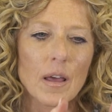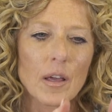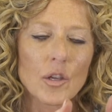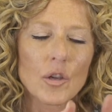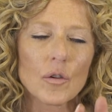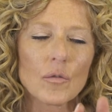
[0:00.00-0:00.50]

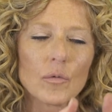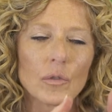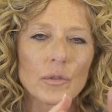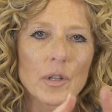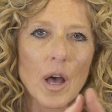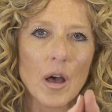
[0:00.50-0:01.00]
You
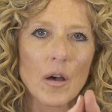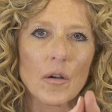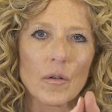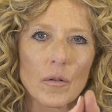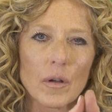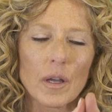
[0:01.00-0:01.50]
will
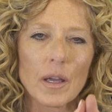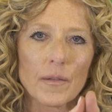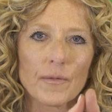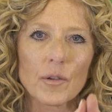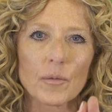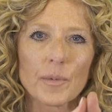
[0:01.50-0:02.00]
know
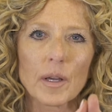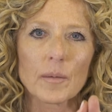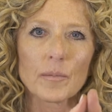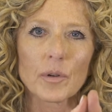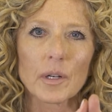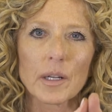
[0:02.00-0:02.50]
if you're being
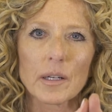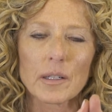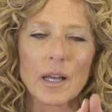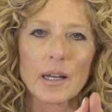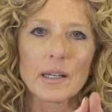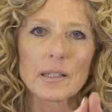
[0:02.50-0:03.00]
bullied,
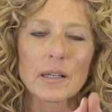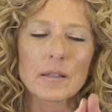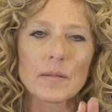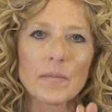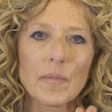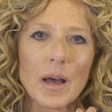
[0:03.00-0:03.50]
and it
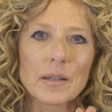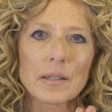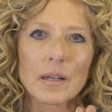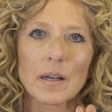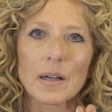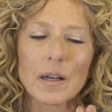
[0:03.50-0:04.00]
doesn't
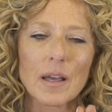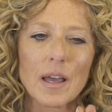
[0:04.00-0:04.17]
matter